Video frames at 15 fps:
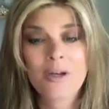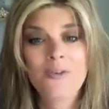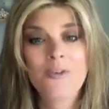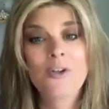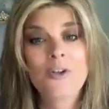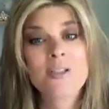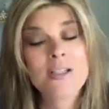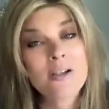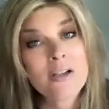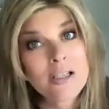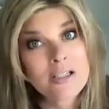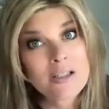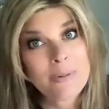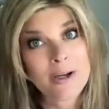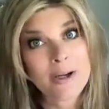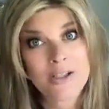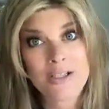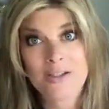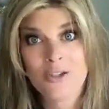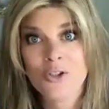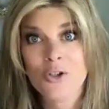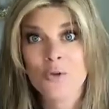But if you're serious about
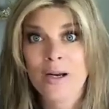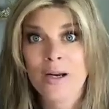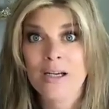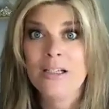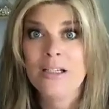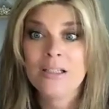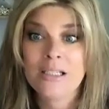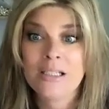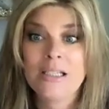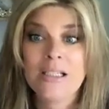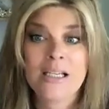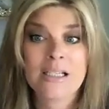this and you're ready to lead